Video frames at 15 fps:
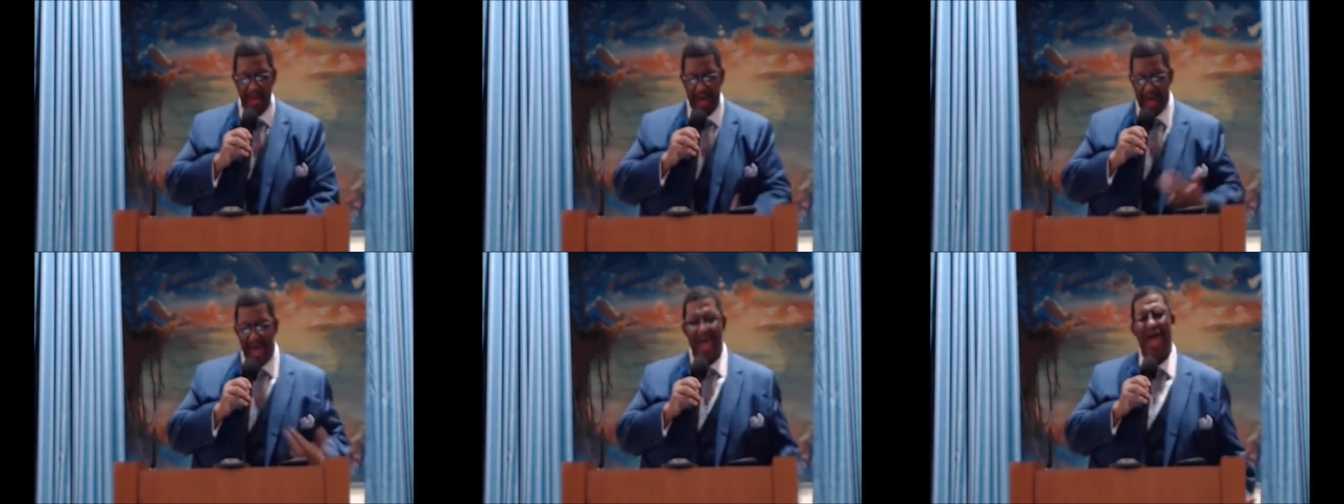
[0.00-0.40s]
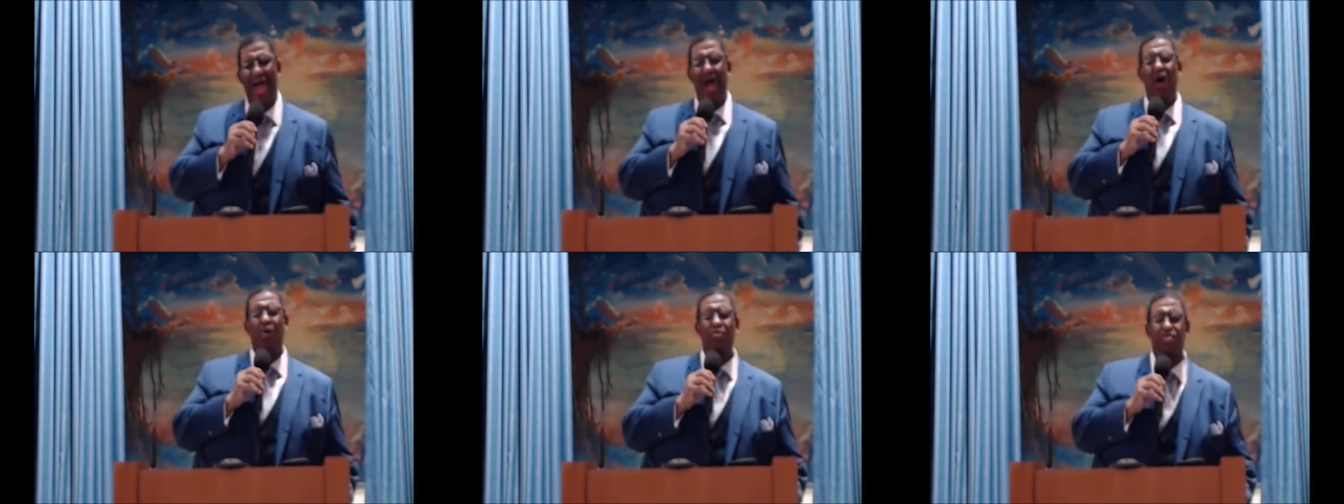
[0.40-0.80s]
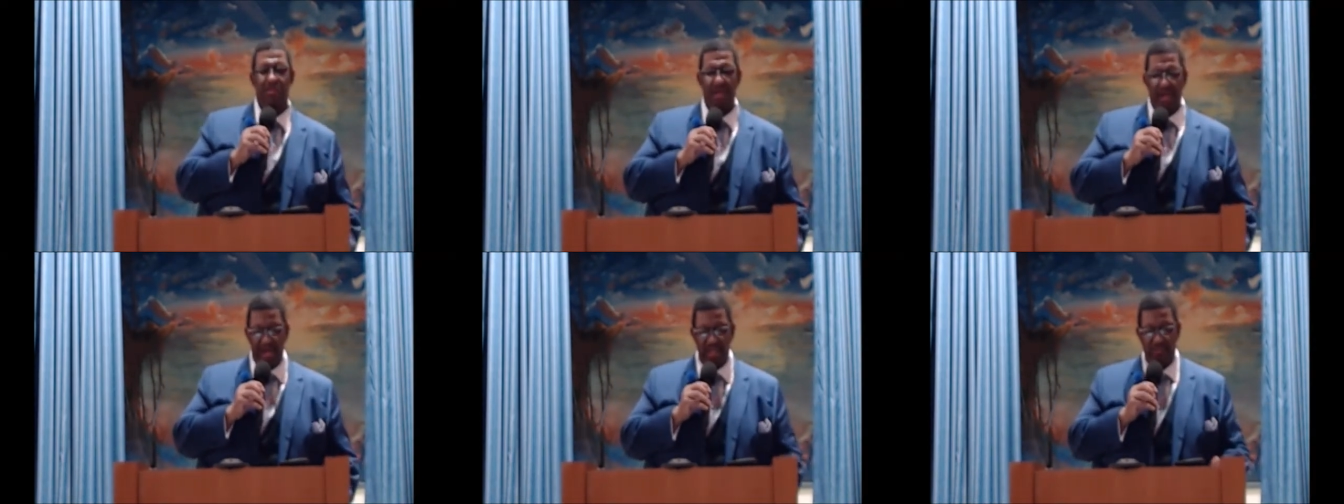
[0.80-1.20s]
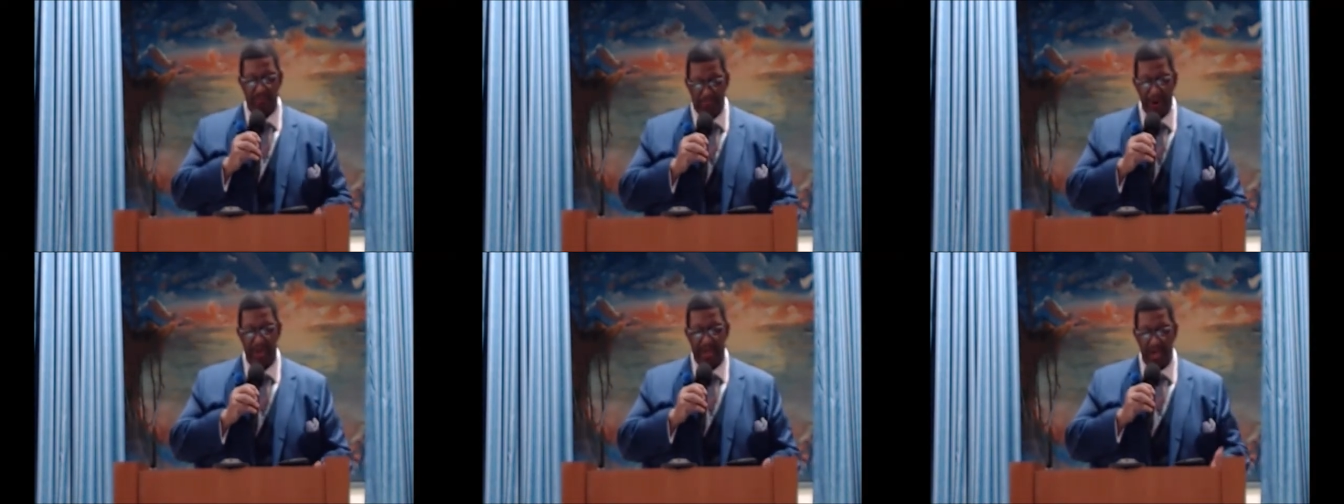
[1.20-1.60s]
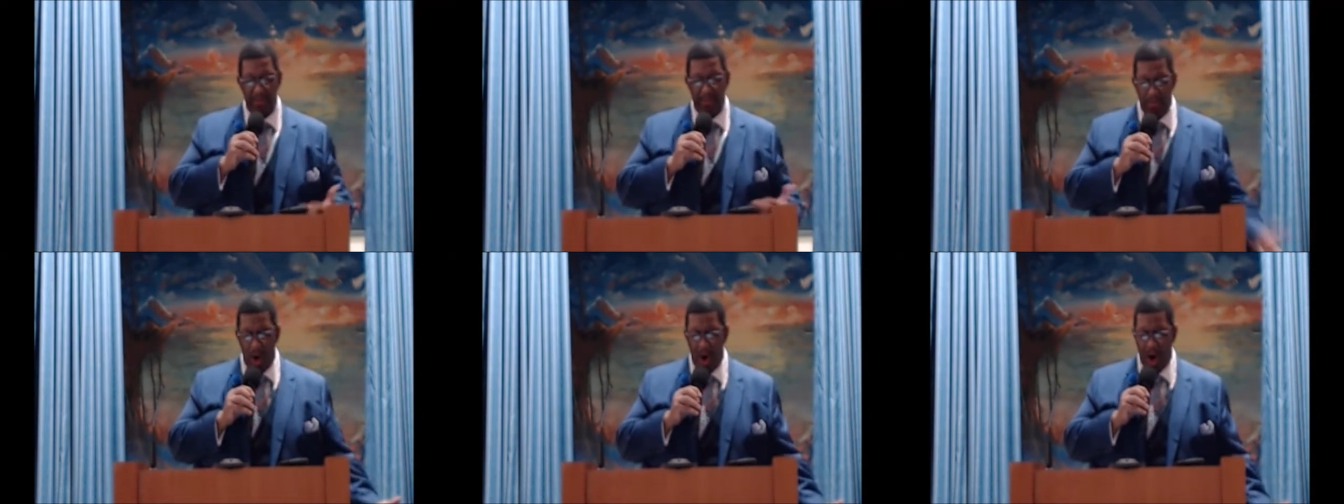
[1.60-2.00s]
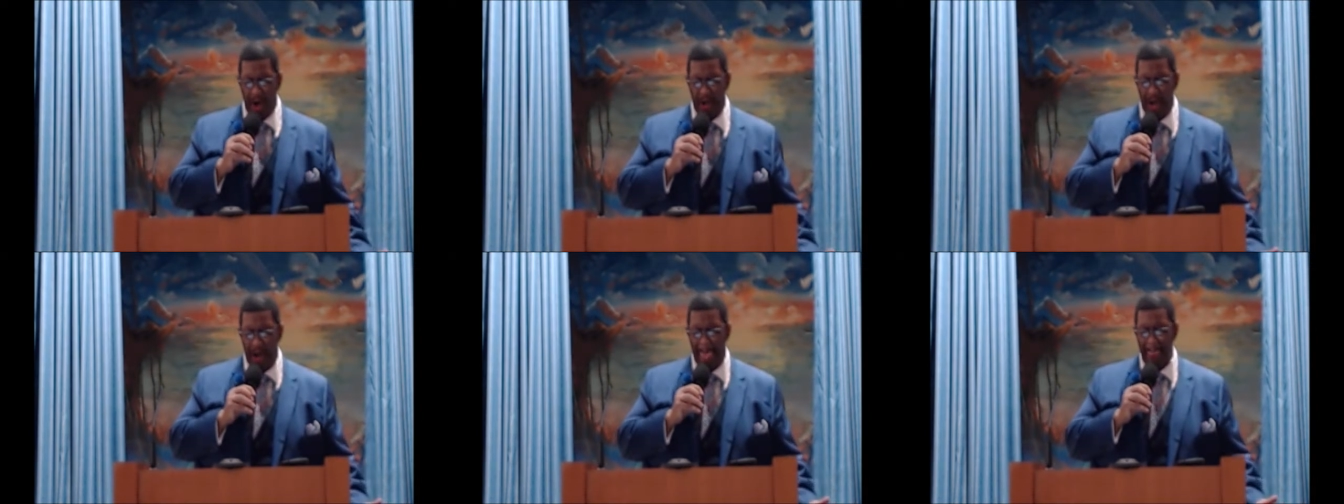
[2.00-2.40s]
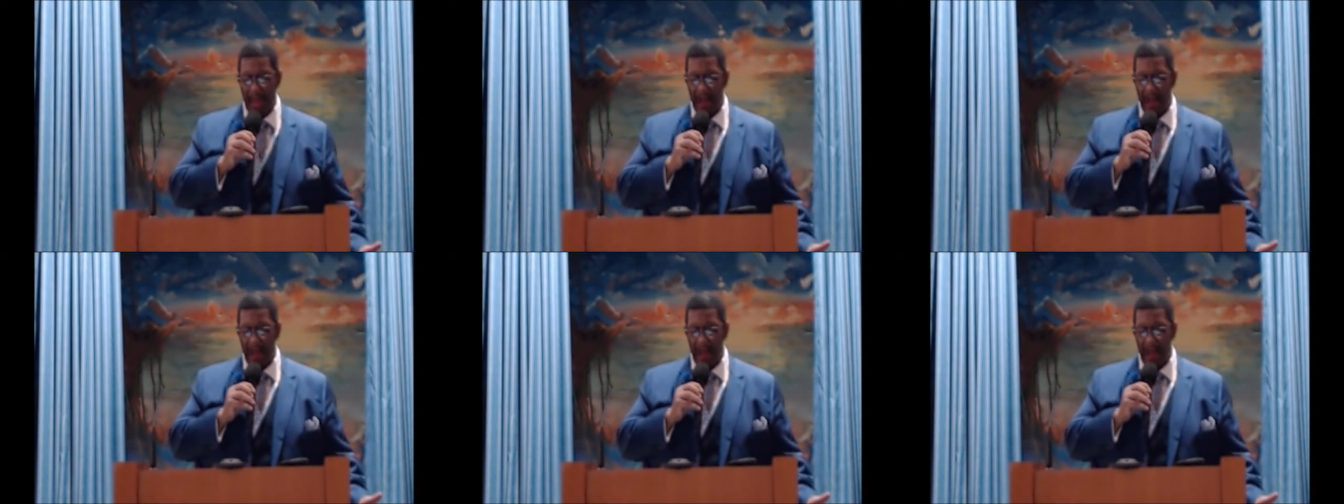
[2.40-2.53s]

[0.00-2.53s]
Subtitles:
A house is brick and mortar,